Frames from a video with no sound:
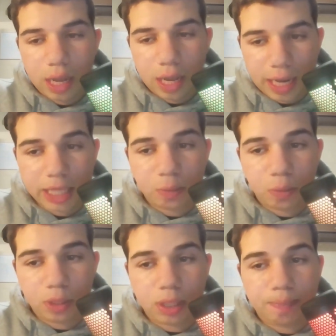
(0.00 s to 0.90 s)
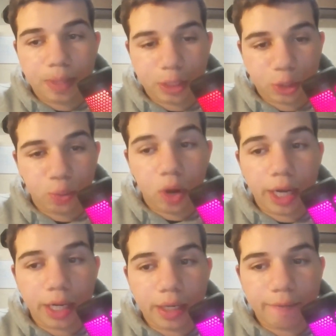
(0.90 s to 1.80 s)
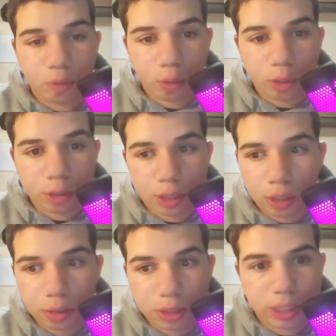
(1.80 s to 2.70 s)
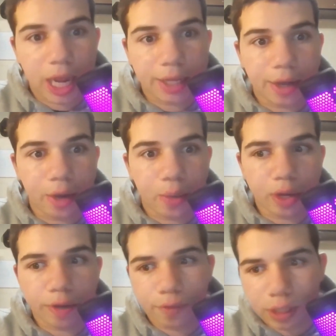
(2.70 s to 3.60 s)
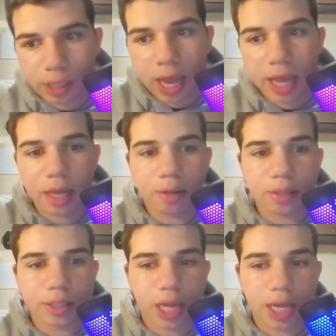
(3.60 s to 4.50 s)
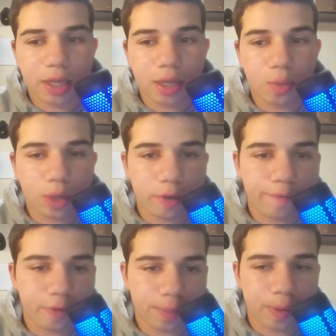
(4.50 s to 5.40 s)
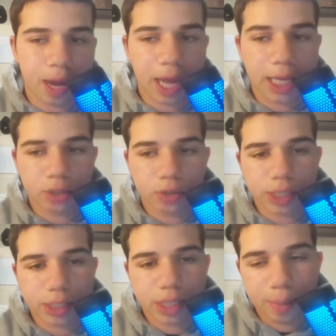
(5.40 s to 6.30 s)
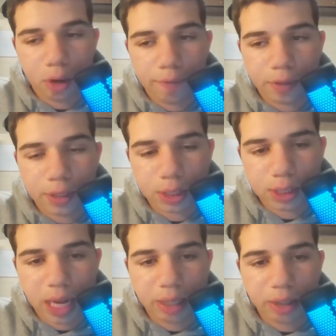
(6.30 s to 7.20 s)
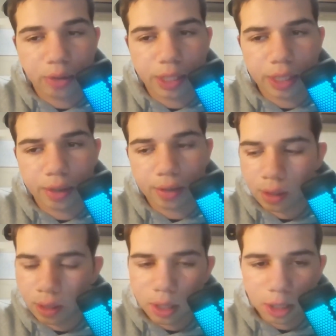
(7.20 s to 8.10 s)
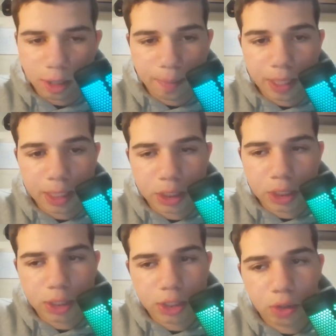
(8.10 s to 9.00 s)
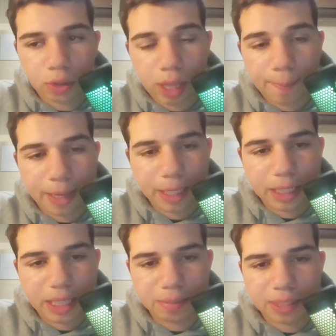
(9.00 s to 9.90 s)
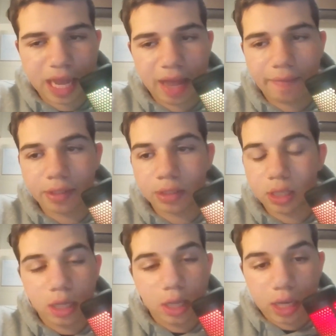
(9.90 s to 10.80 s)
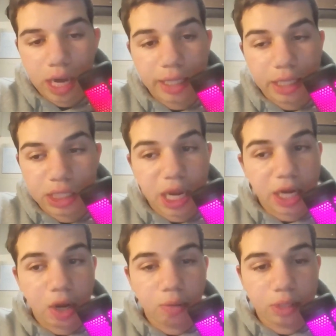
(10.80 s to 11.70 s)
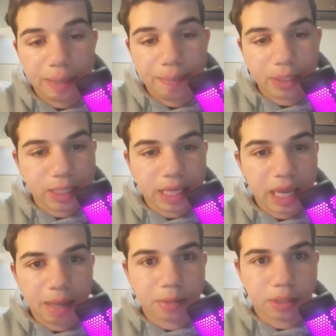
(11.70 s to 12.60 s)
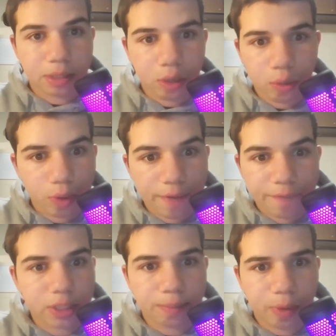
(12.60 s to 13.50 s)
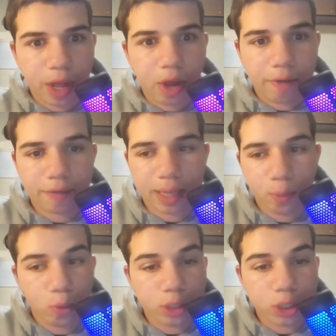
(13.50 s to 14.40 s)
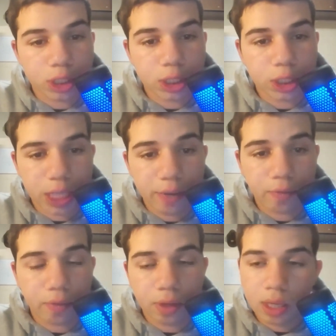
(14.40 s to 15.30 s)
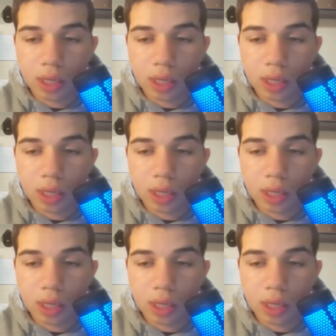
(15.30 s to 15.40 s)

And that's what the pitcher wanted. Of course, Cy Young winner for the AL, Cy Young winner for the Padres, coming off a stellar year. The biggest concern that many teams have is, can this guy go deep into games, if it's a playoff game or just in general?